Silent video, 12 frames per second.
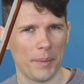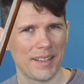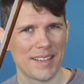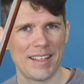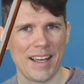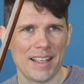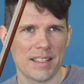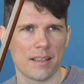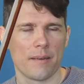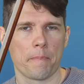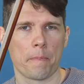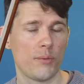but it
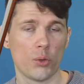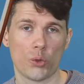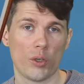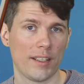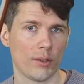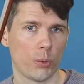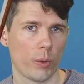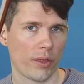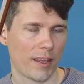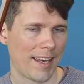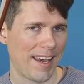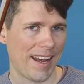has, if you treat it
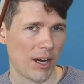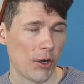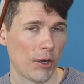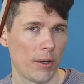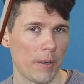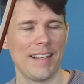with care,